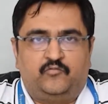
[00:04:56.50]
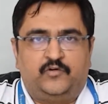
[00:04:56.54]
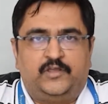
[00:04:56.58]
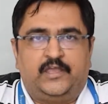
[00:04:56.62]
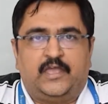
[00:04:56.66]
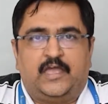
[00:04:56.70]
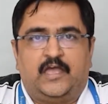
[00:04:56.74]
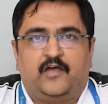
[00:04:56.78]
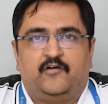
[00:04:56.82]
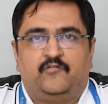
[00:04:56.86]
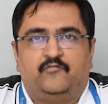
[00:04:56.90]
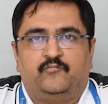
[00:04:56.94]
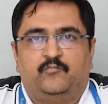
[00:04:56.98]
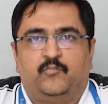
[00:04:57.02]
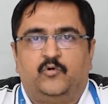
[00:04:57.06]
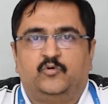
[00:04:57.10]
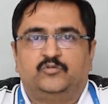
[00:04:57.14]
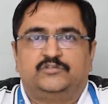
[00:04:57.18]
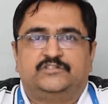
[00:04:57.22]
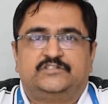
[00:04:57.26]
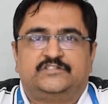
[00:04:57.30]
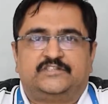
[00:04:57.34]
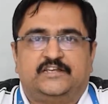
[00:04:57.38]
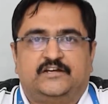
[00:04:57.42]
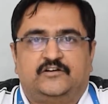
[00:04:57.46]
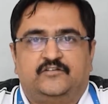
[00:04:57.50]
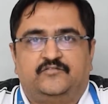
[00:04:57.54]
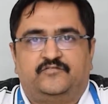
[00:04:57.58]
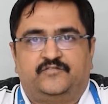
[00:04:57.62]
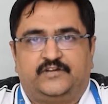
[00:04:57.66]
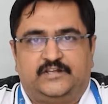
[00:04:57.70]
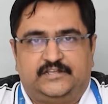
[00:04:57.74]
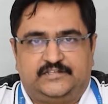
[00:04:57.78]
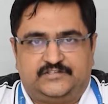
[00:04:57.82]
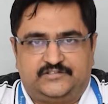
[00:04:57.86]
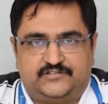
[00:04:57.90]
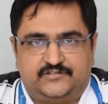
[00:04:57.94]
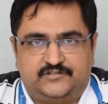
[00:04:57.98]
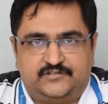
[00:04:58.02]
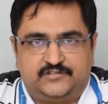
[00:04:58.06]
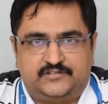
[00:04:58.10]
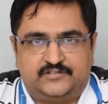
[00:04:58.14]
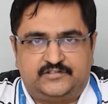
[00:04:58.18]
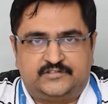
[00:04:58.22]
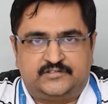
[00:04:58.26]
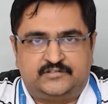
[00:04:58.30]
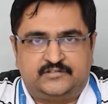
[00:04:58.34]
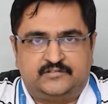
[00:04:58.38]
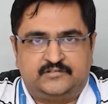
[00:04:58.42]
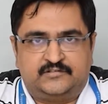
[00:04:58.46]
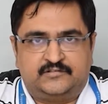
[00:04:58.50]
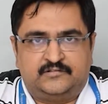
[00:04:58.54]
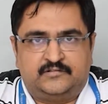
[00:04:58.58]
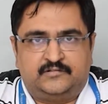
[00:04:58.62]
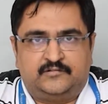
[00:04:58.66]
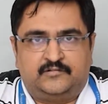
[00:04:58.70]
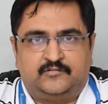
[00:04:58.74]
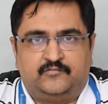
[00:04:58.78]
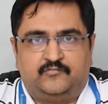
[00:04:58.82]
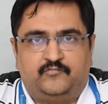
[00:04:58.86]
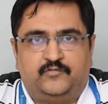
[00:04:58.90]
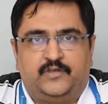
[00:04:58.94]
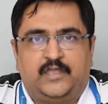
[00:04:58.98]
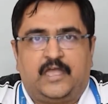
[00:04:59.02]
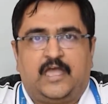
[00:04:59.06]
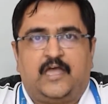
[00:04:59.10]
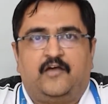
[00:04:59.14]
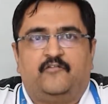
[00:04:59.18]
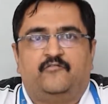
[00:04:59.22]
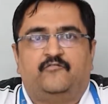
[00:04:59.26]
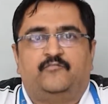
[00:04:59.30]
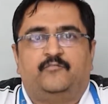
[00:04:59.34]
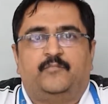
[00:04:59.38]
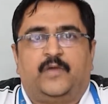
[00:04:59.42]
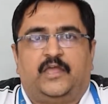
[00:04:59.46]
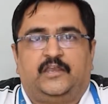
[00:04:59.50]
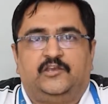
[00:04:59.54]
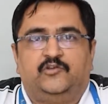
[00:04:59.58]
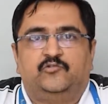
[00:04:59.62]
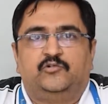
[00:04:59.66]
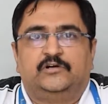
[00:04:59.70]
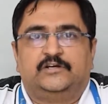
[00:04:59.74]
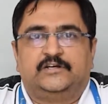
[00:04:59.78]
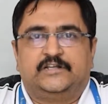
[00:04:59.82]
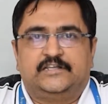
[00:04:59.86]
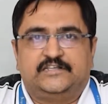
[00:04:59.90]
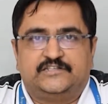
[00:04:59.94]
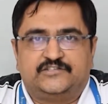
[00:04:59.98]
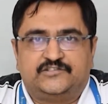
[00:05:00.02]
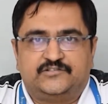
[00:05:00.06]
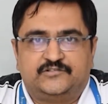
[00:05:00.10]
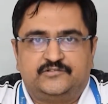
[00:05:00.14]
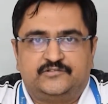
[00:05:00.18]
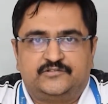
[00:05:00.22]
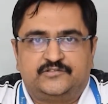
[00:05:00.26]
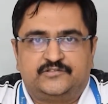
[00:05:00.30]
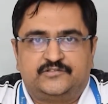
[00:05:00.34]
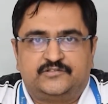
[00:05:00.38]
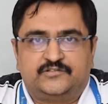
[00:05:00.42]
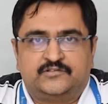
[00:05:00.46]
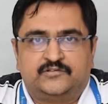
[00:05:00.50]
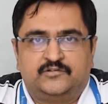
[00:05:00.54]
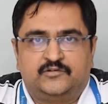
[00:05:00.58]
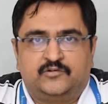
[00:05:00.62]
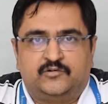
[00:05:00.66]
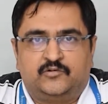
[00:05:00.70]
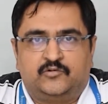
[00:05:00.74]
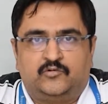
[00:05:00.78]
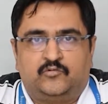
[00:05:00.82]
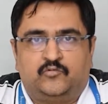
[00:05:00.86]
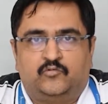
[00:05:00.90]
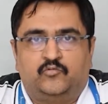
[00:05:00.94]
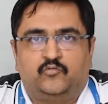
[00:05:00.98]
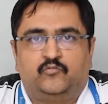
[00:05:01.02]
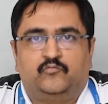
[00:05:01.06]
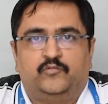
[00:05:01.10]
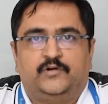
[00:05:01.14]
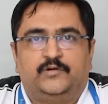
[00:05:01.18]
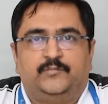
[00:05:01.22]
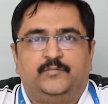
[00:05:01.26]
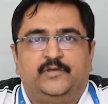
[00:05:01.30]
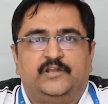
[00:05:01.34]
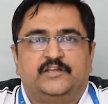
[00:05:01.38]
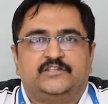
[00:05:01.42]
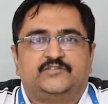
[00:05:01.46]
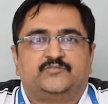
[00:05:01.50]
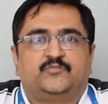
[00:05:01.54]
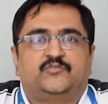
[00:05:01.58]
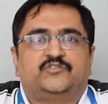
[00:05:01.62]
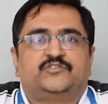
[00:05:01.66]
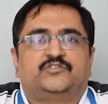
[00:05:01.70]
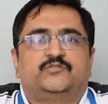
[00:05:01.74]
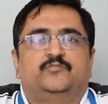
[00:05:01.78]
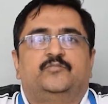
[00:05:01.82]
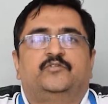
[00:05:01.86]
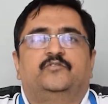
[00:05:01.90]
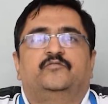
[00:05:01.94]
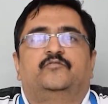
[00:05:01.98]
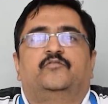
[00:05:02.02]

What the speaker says: we have both set of testers. We have manual testers who would be responsible